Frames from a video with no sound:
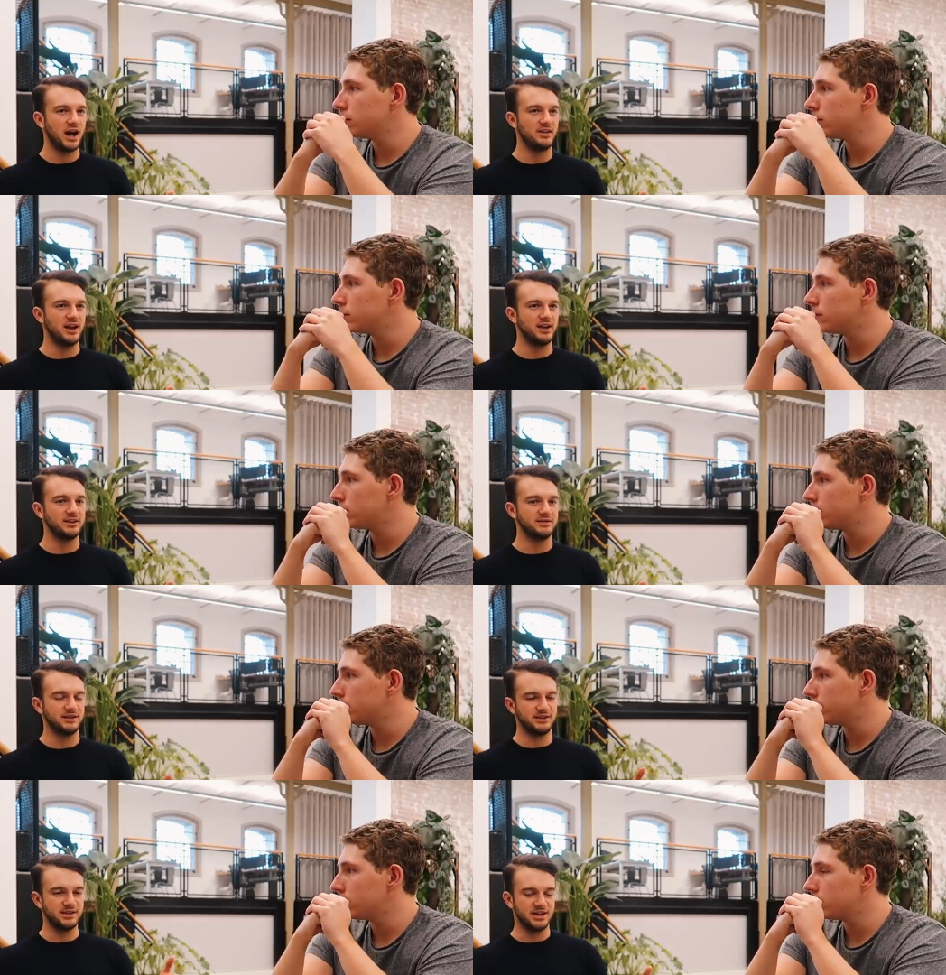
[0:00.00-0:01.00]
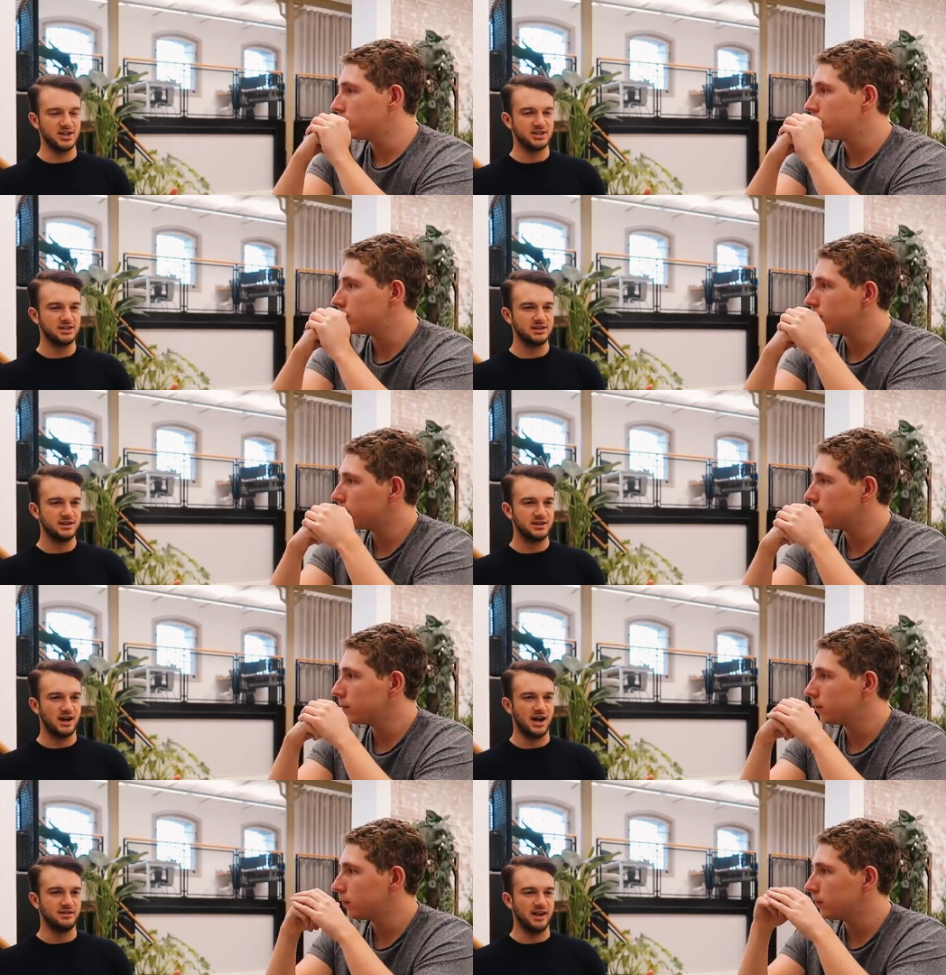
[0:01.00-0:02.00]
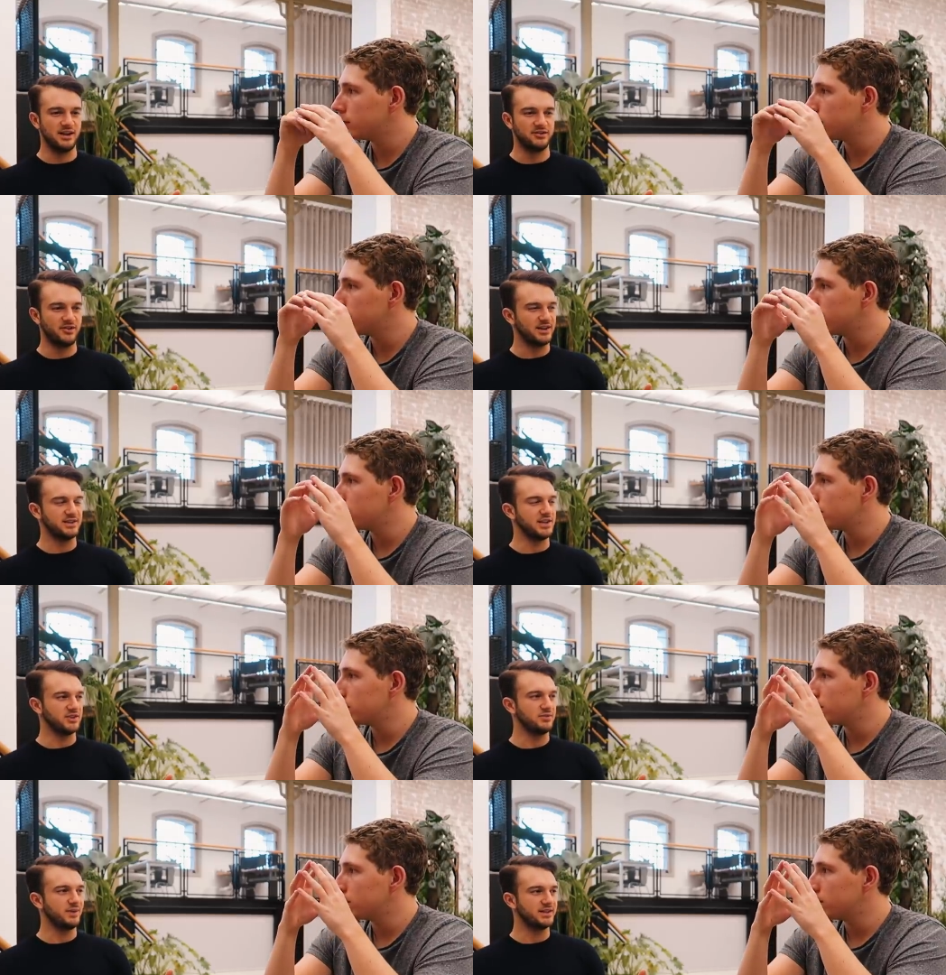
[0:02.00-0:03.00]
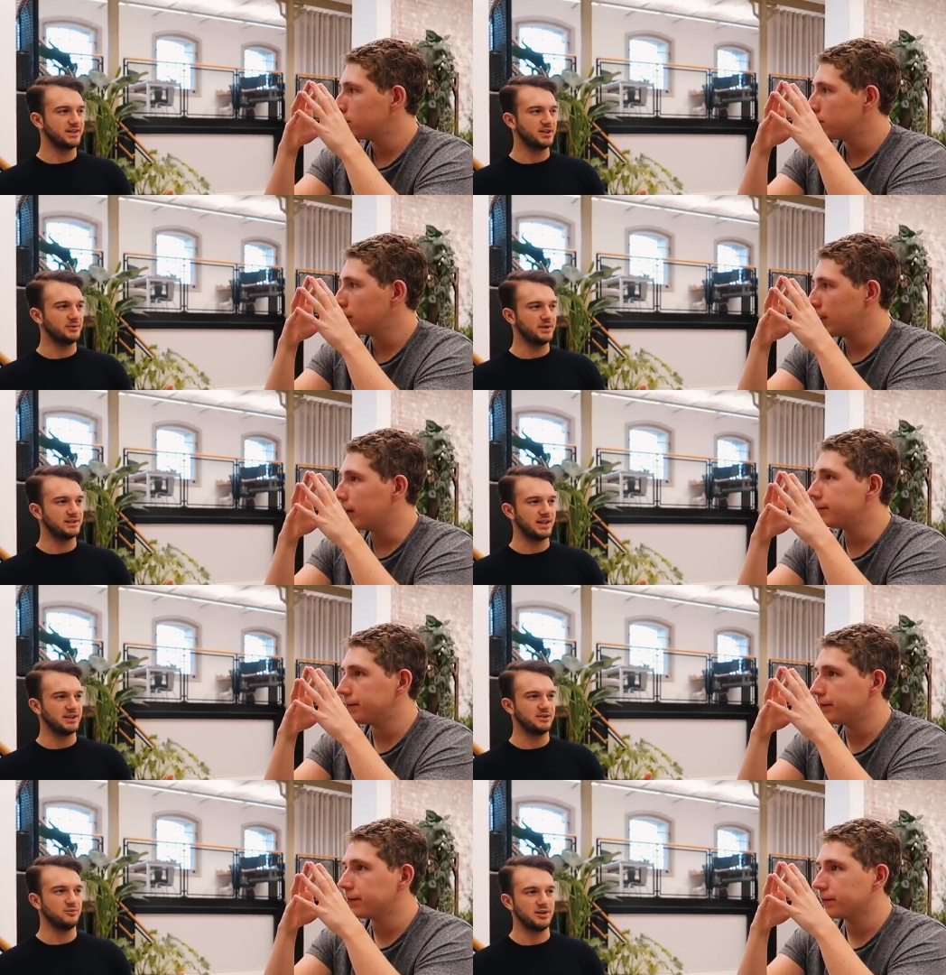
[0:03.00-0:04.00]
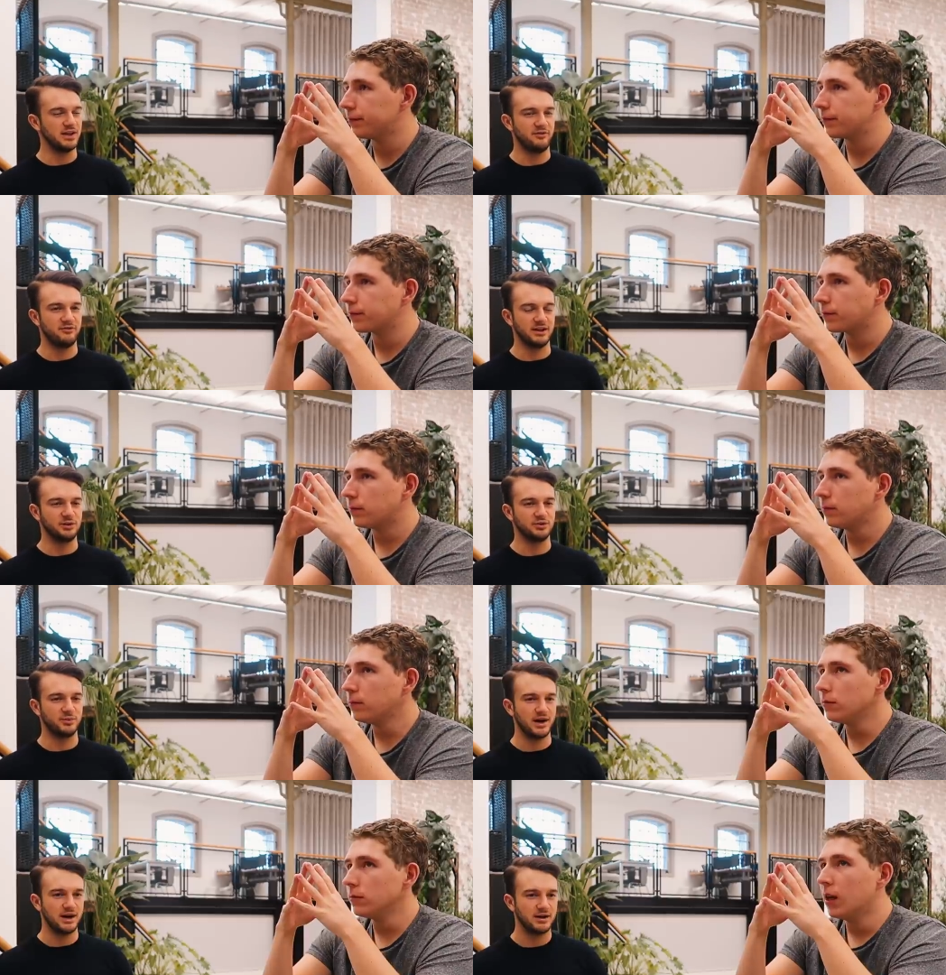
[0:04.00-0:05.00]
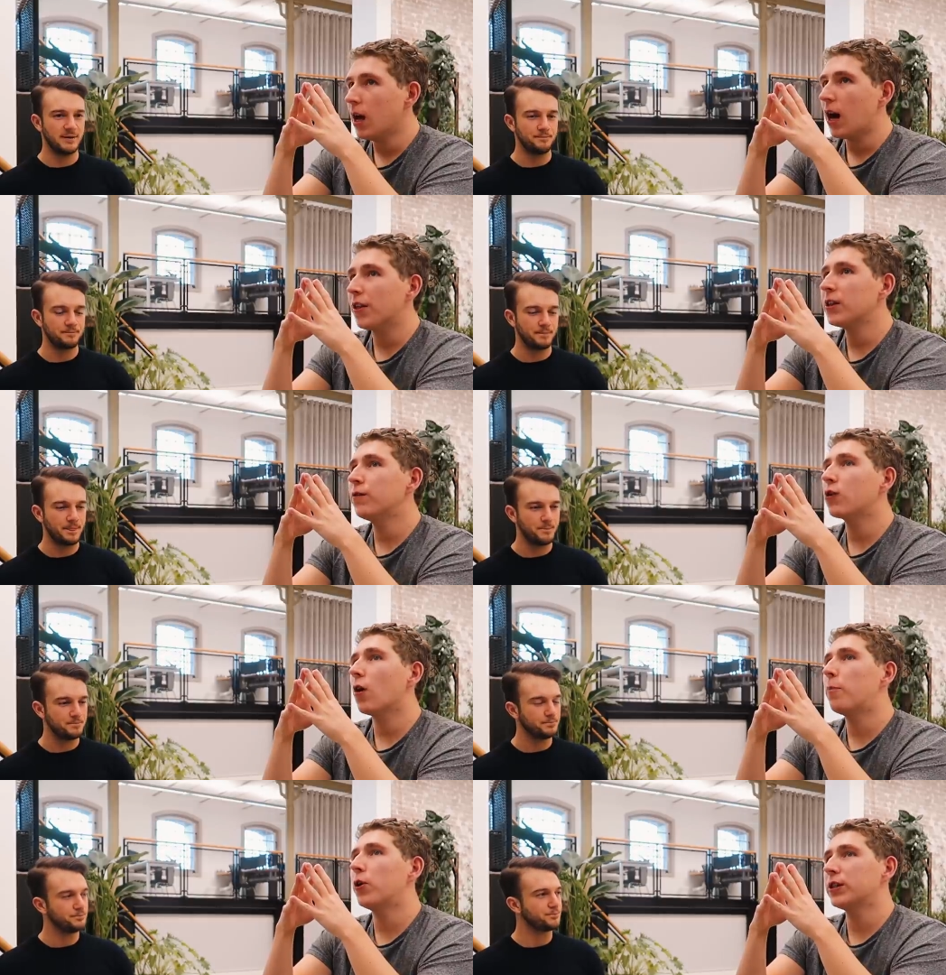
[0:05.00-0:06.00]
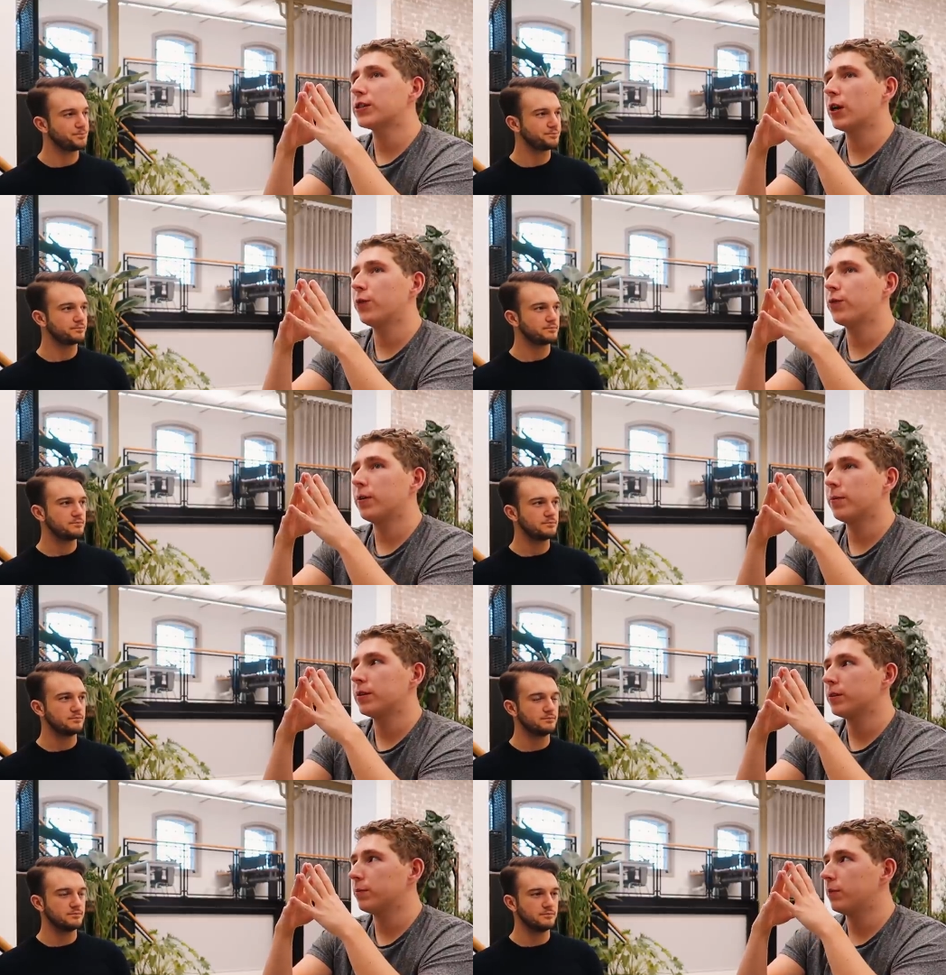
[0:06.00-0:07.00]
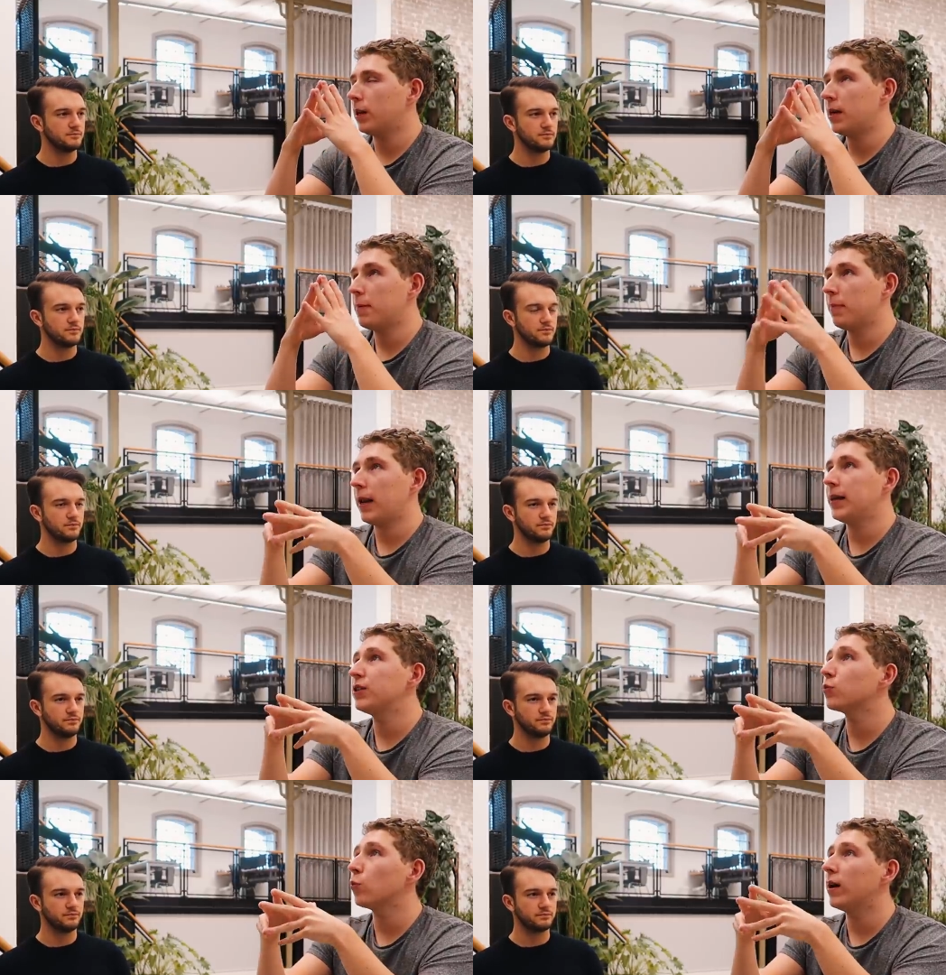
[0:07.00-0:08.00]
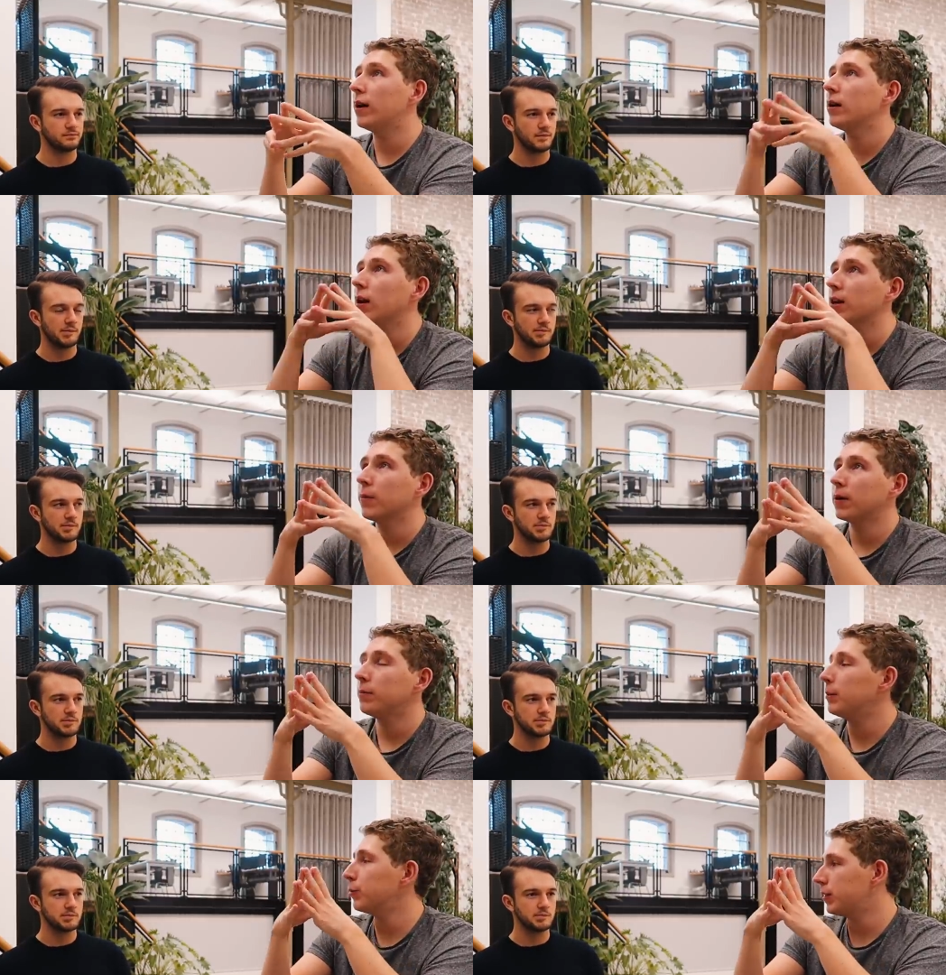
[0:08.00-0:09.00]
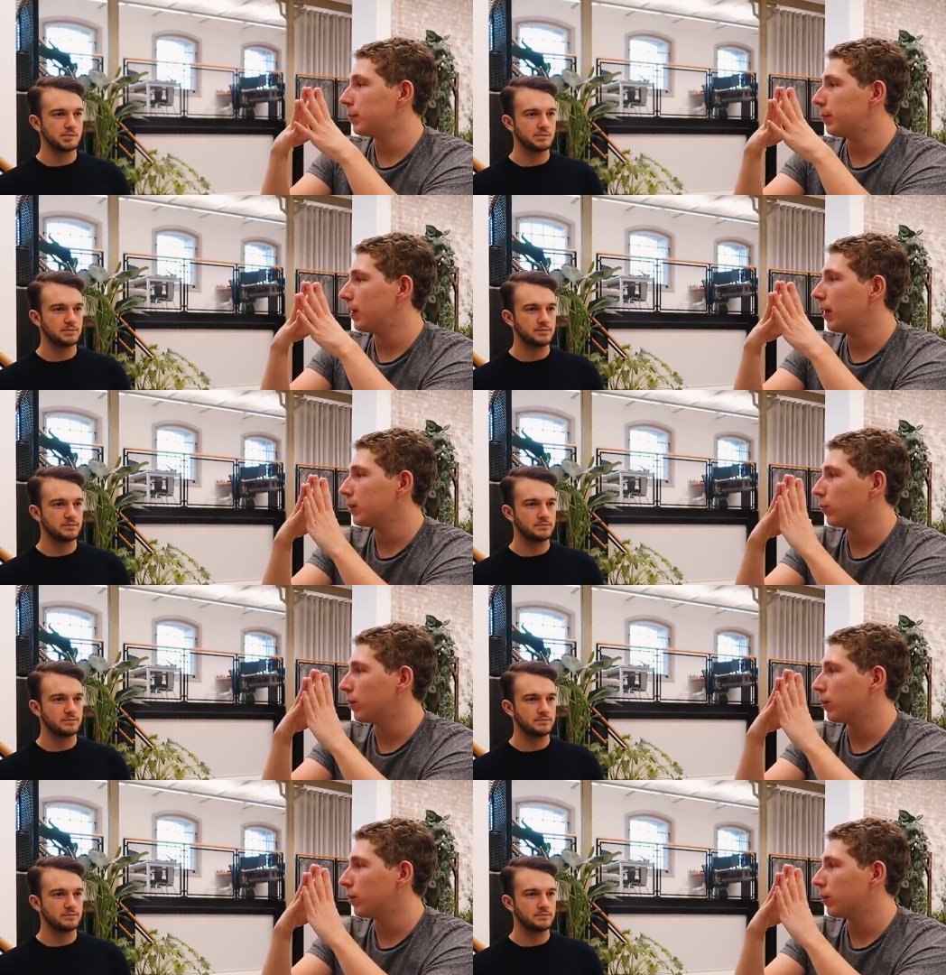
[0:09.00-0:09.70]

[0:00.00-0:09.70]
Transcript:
Speaker 1: and then the decision, and then the rest is history. Basically, you know, yeah. it's like we never really look back.
Speaker 2: I think you've got to put yourself in a position in a place where like-minded people need to be. That's